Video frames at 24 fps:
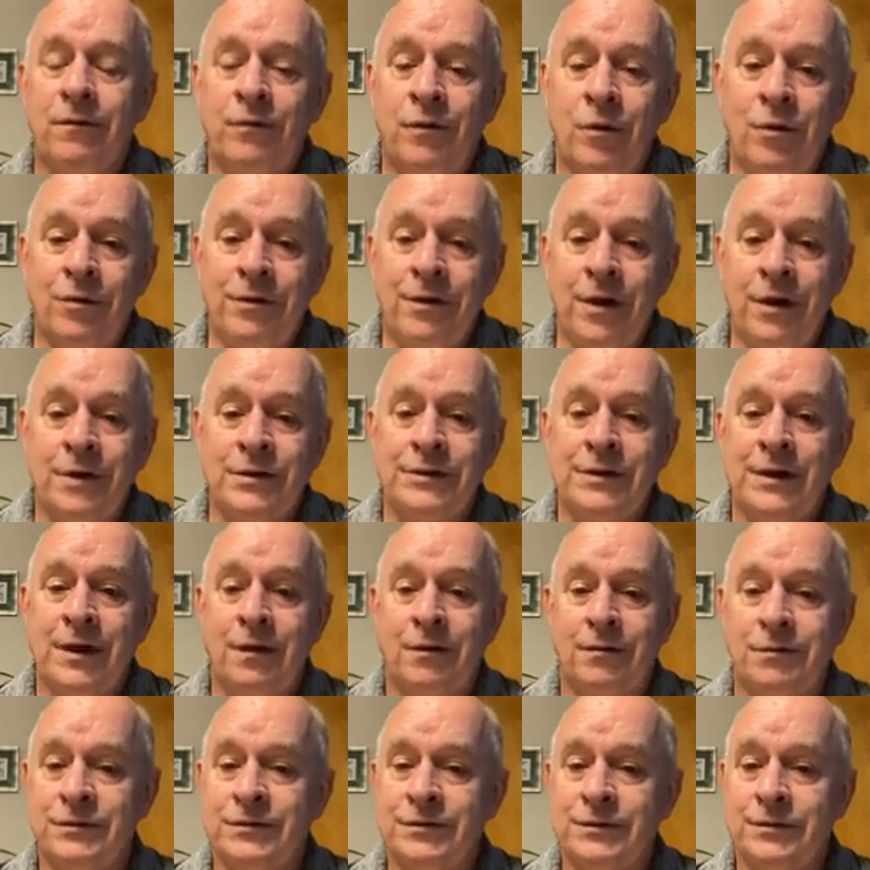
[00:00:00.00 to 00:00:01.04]
We're fooling
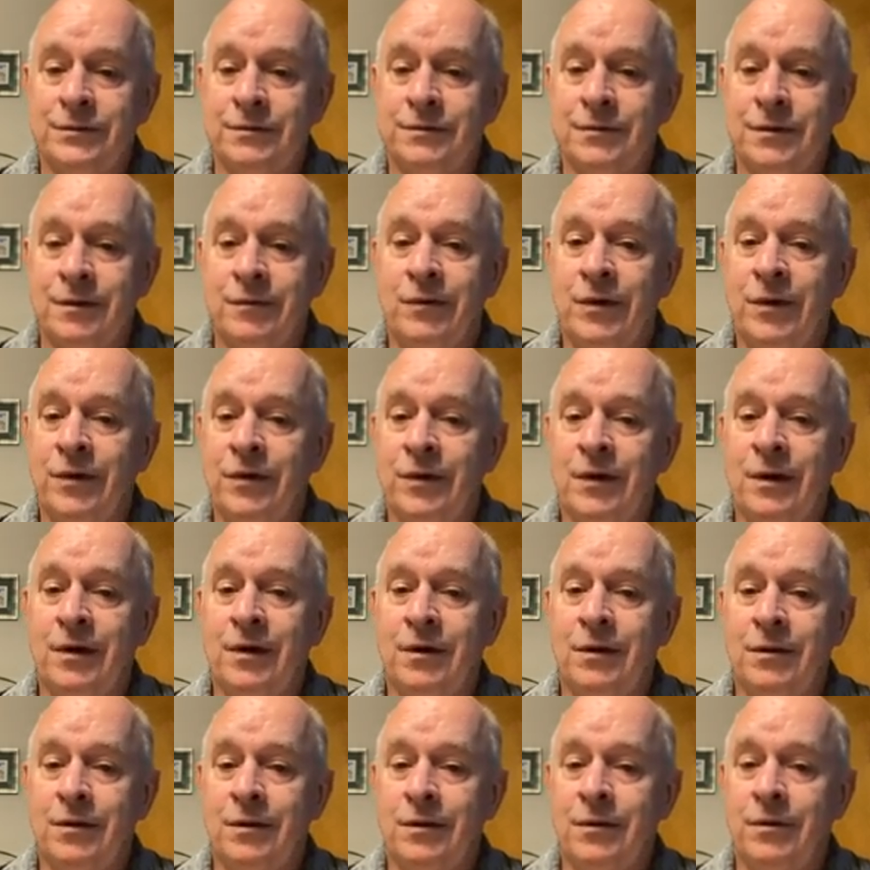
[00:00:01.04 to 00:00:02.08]
ourselves if we
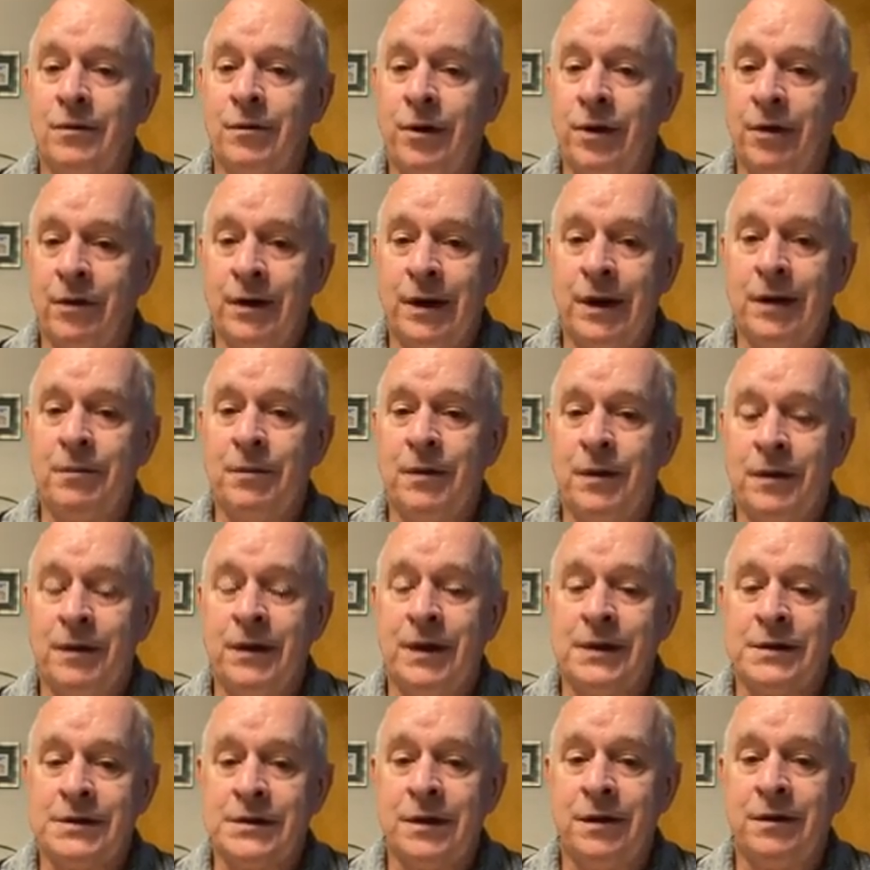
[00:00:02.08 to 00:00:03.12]
think we are
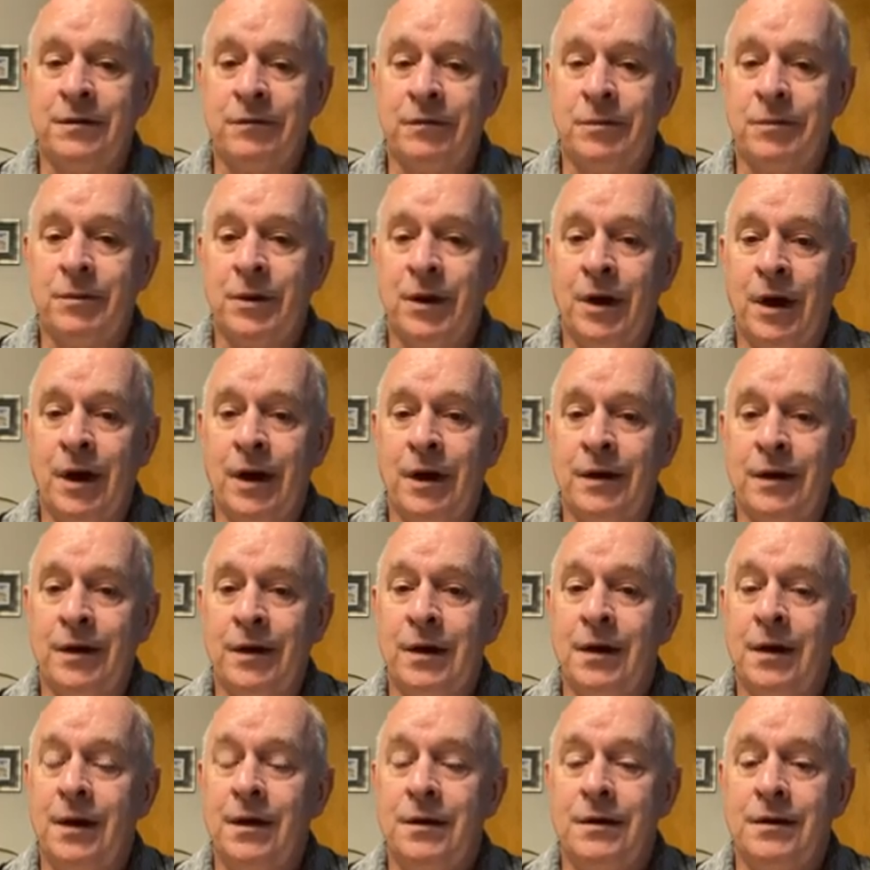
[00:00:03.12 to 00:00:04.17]
keeping things hidden from
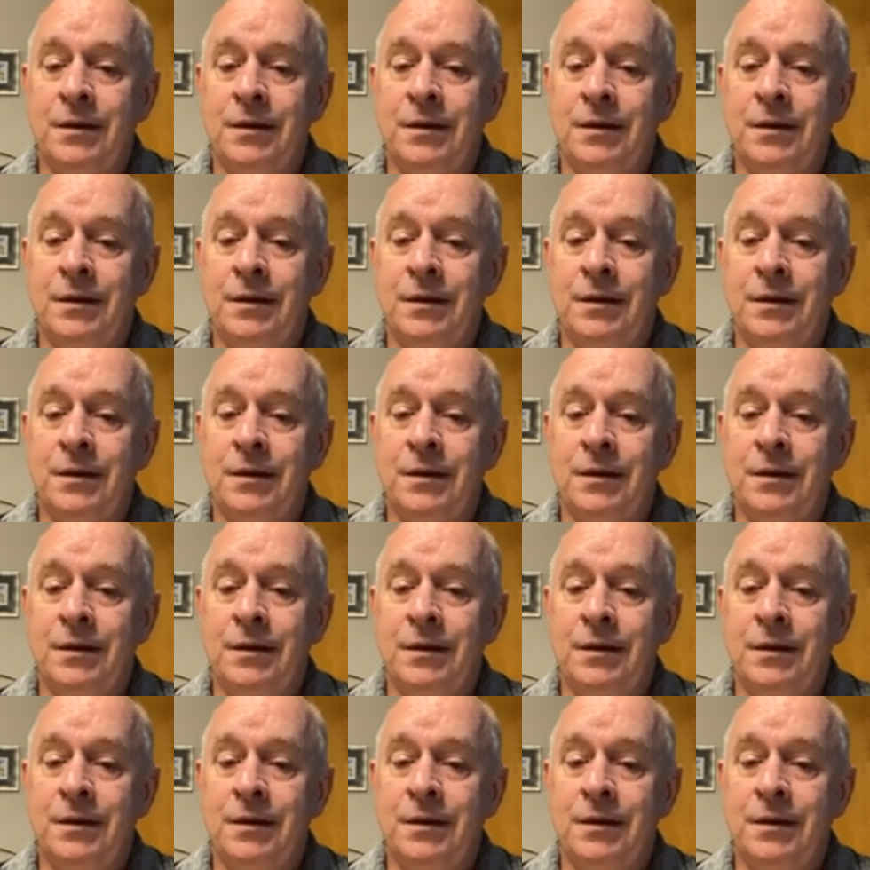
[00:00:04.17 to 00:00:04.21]
God.